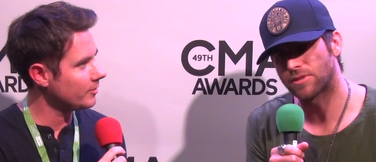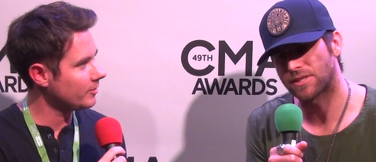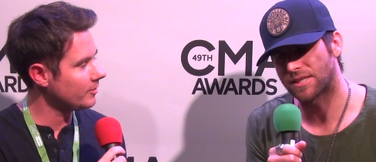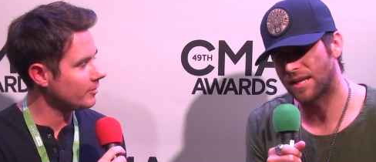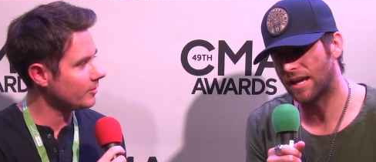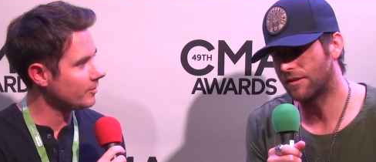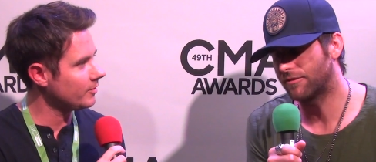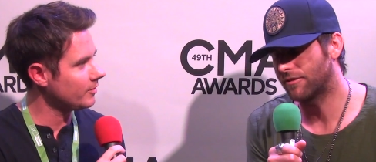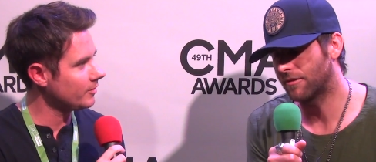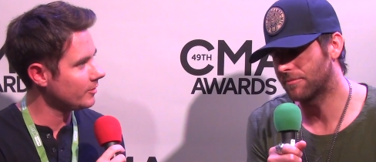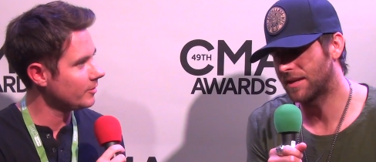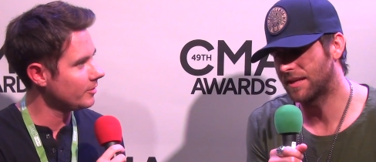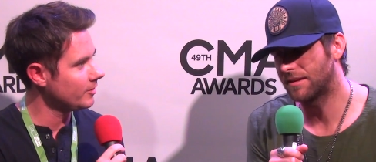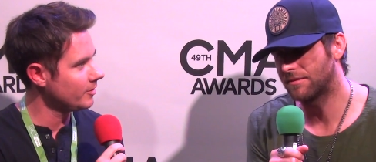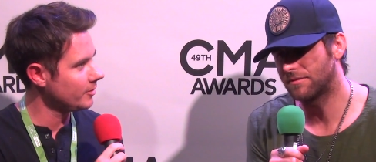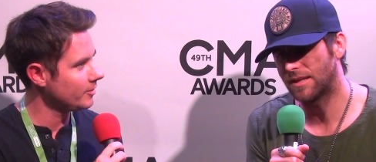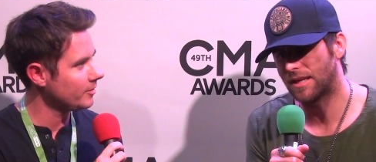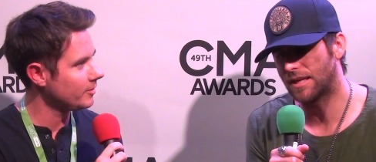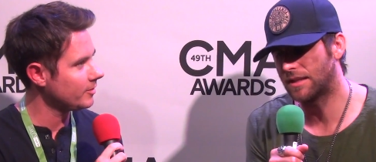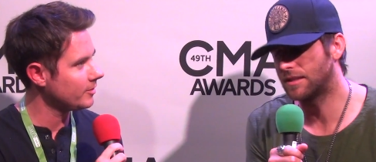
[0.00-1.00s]
Speaker 1: were safe. I
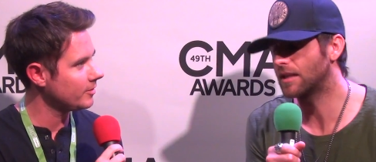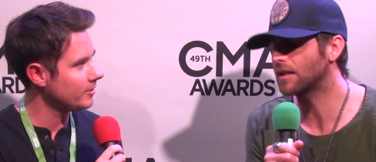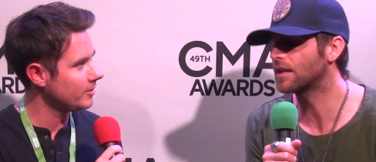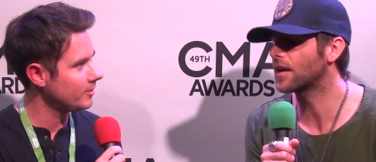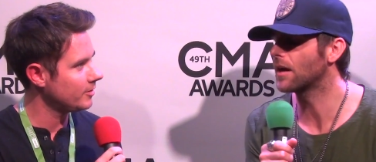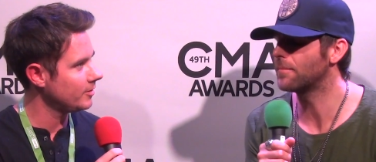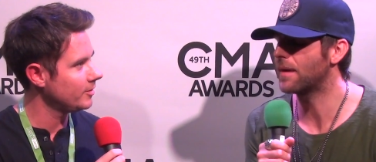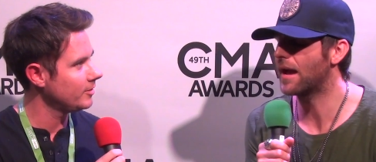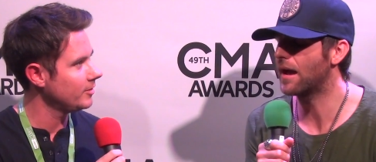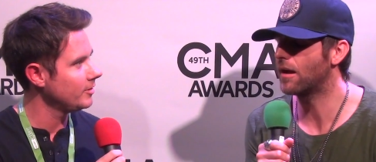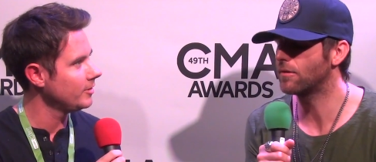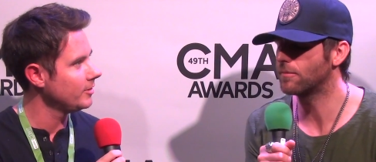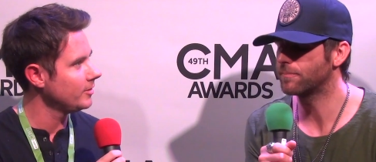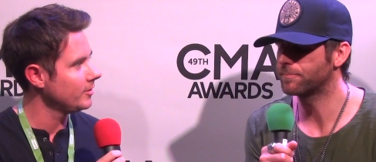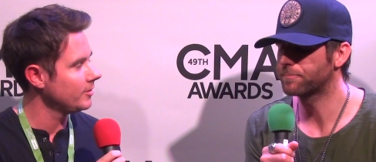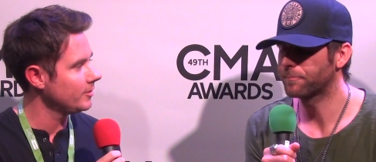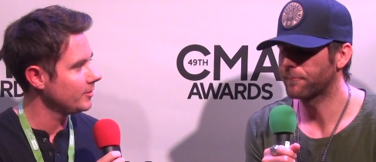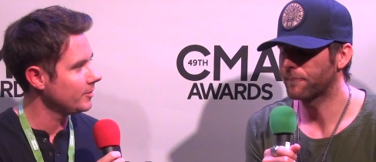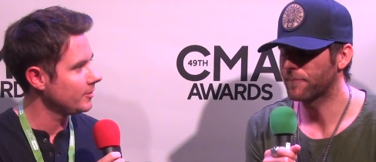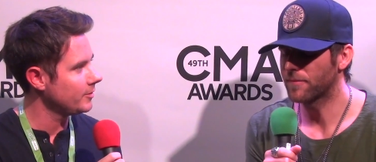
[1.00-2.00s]
mean, he did come
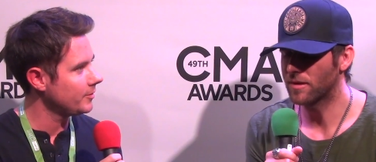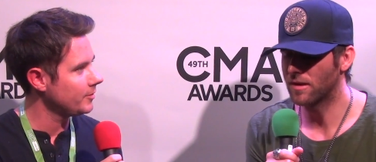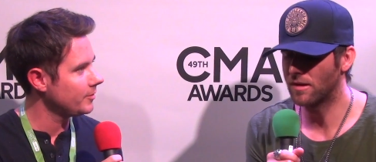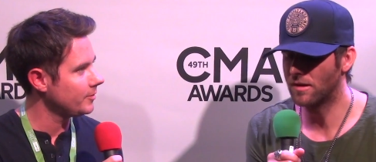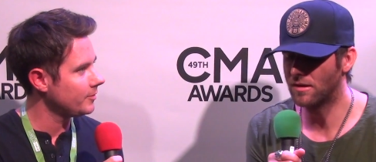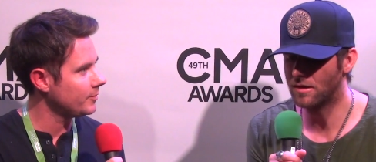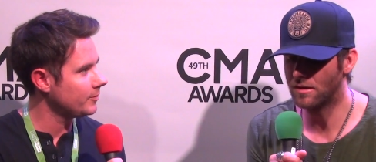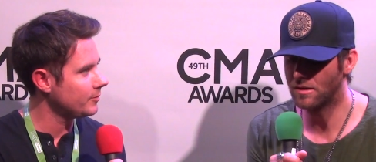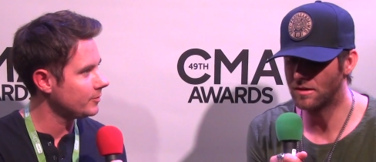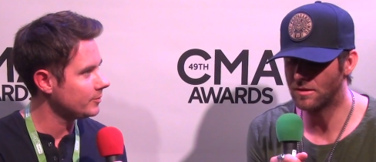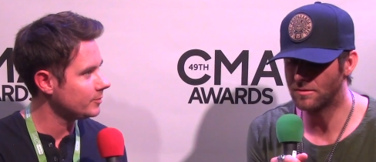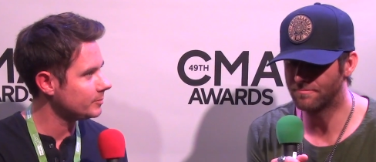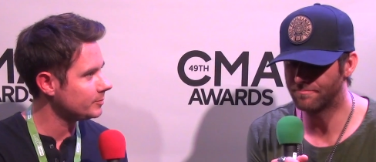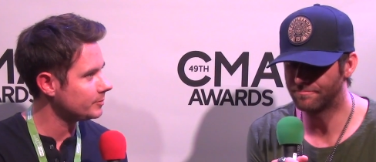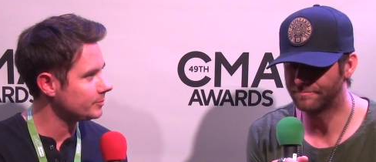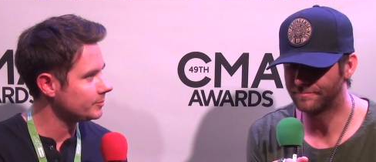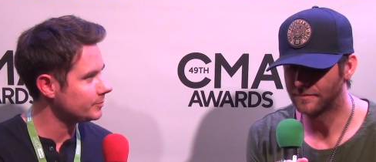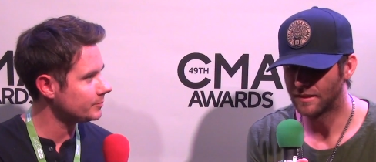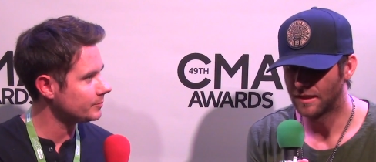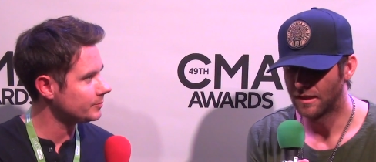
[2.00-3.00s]
out.
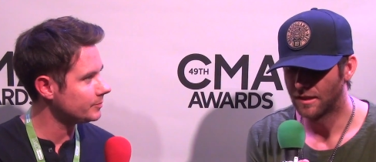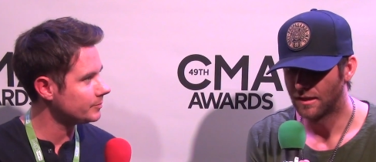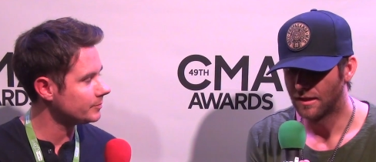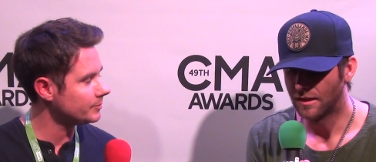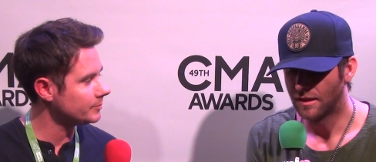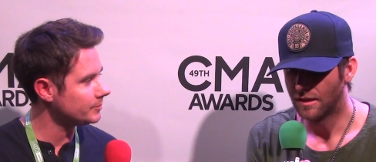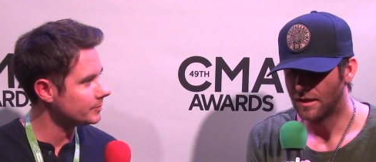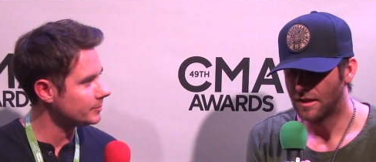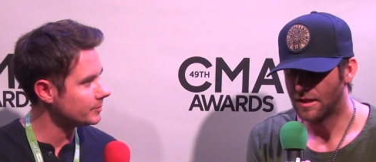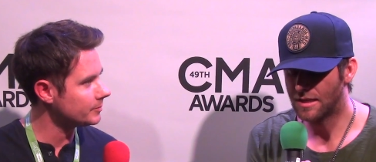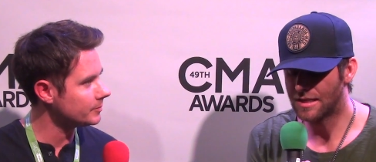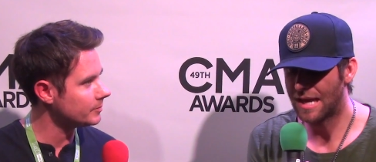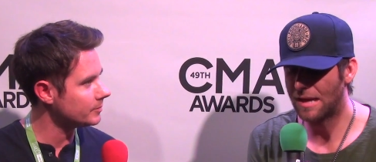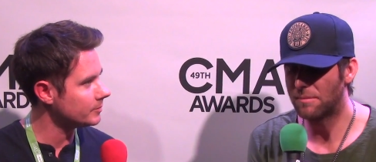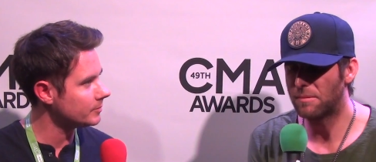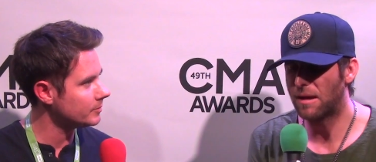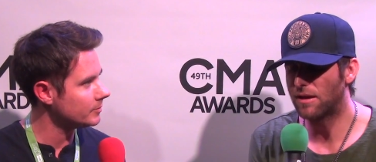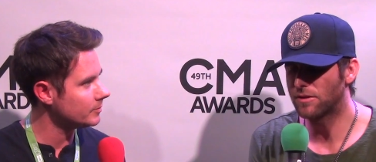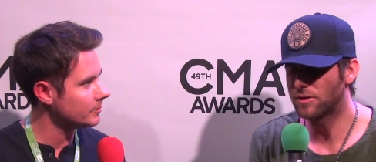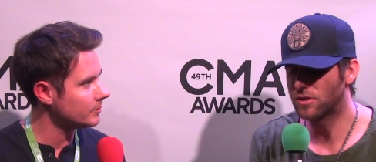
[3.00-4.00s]
Um, he
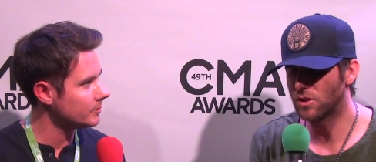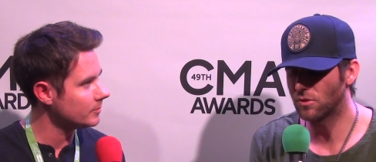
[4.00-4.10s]
came out